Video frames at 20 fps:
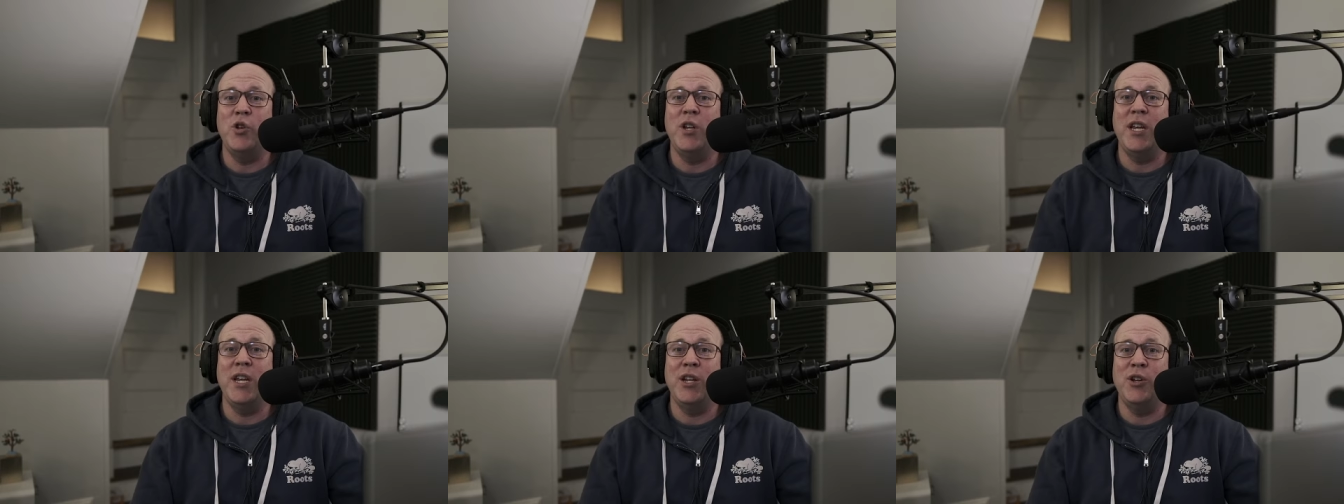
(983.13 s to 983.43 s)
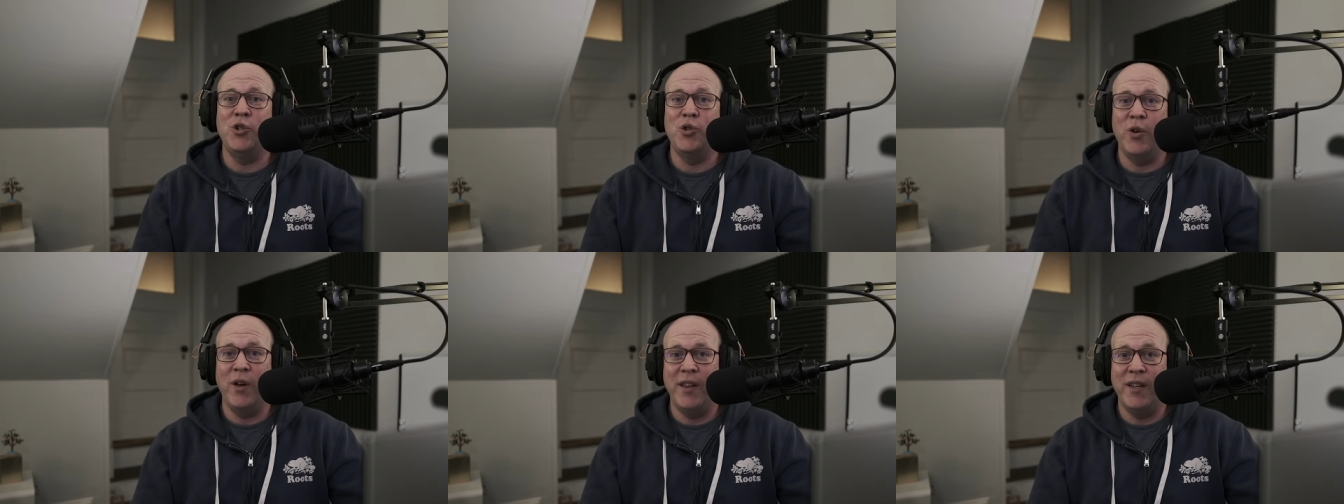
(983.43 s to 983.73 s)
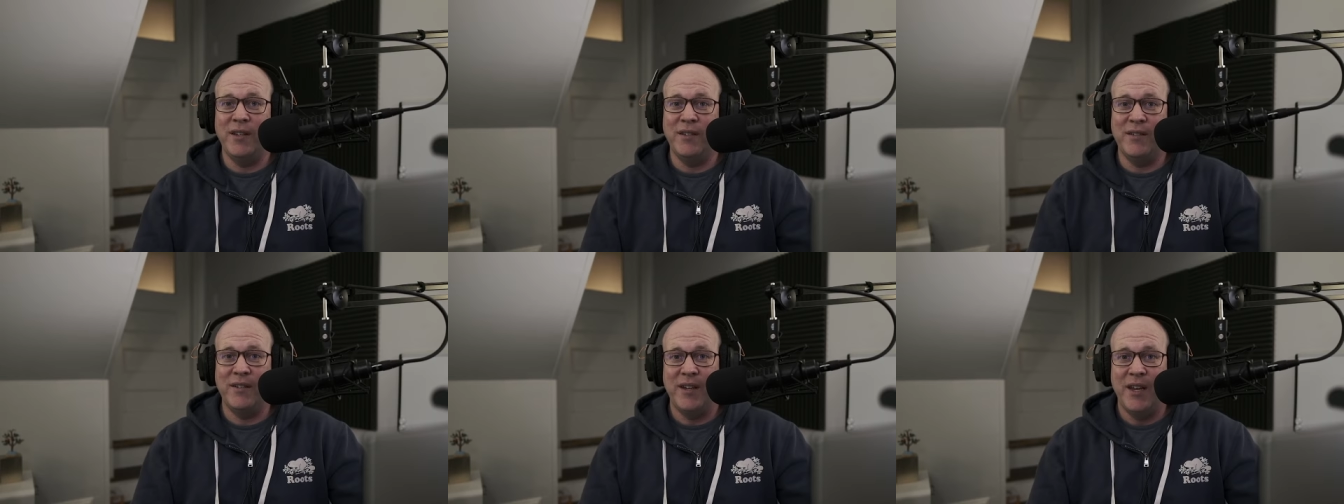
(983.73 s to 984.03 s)
If you did
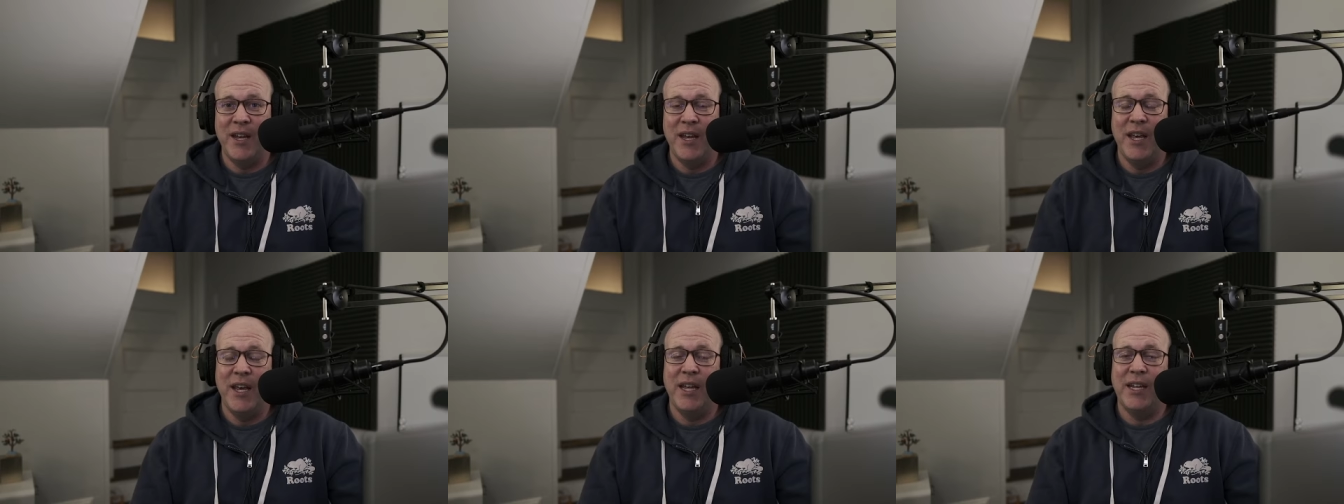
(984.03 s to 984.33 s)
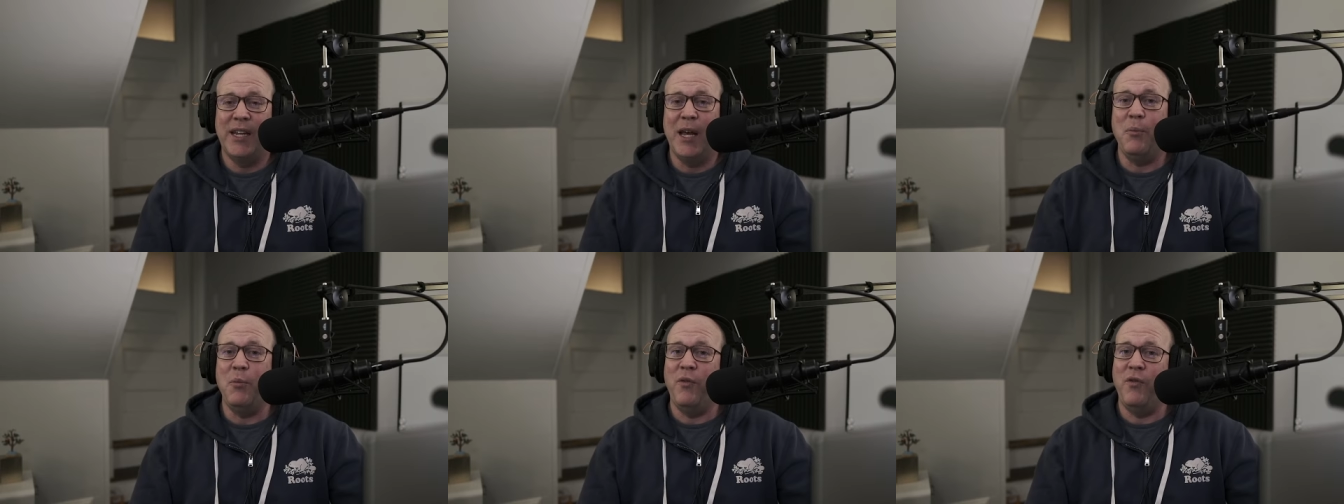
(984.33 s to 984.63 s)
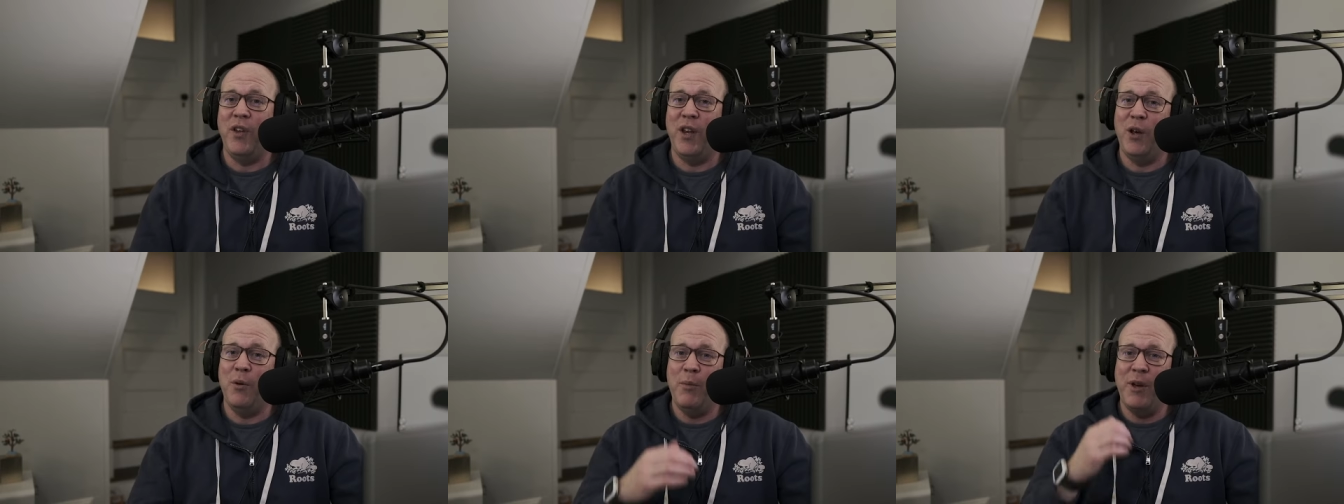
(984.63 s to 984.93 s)
enjoy this
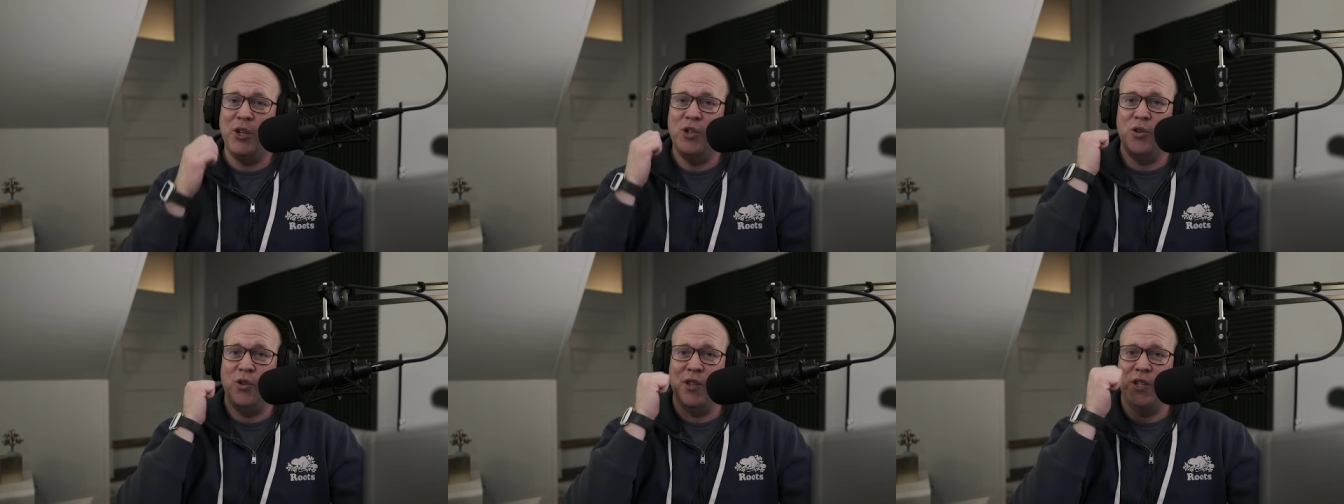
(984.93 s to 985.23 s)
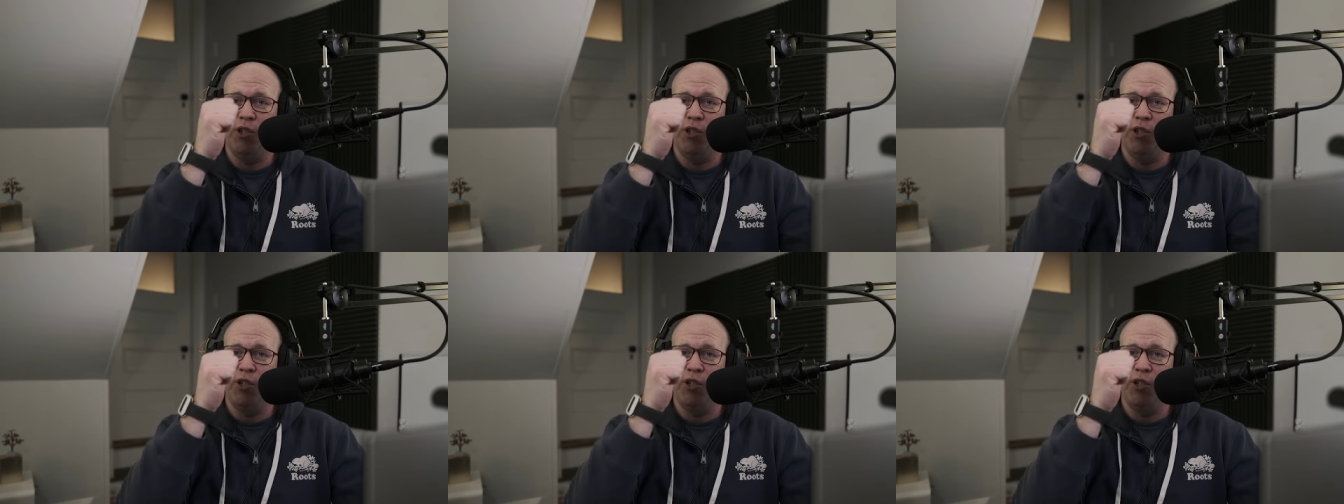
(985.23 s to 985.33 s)
type of video, make